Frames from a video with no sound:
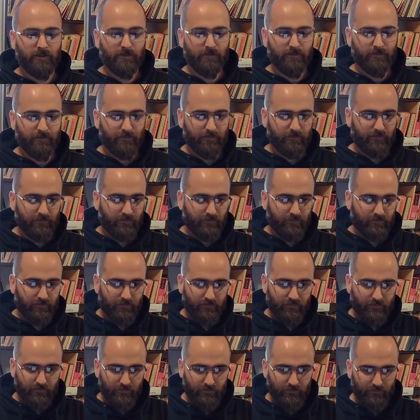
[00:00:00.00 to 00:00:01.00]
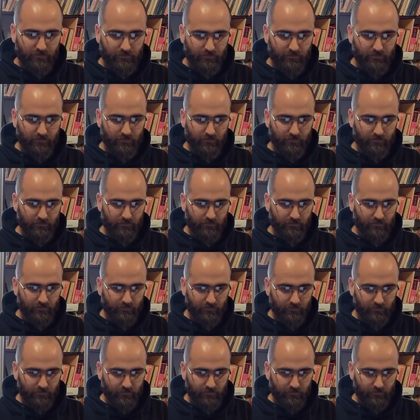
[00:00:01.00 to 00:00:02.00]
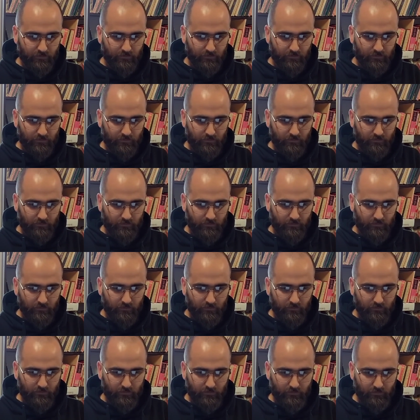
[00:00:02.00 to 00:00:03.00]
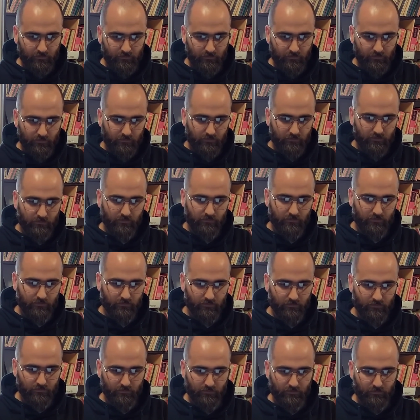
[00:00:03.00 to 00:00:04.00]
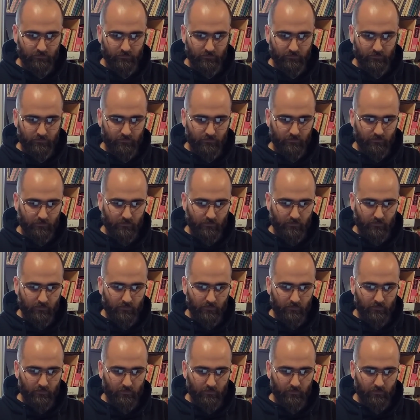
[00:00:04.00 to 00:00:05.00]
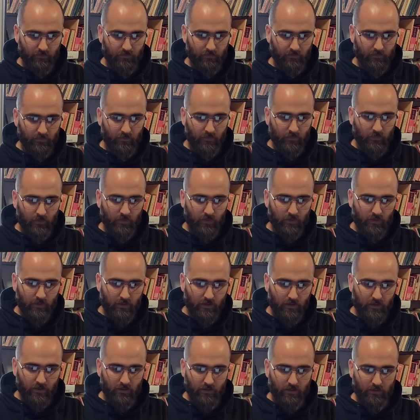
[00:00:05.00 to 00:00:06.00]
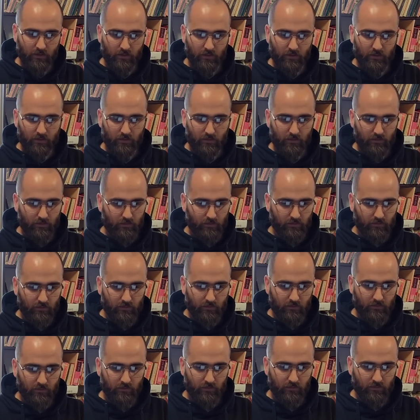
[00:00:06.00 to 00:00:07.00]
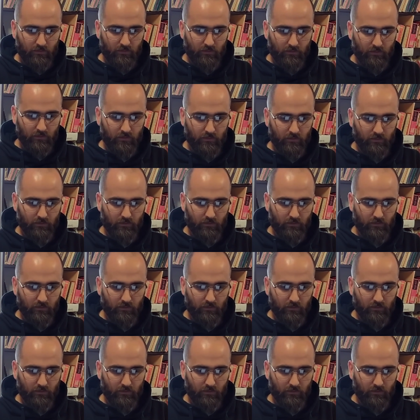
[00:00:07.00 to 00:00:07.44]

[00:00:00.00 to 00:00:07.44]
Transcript: No one is speaking in this clip.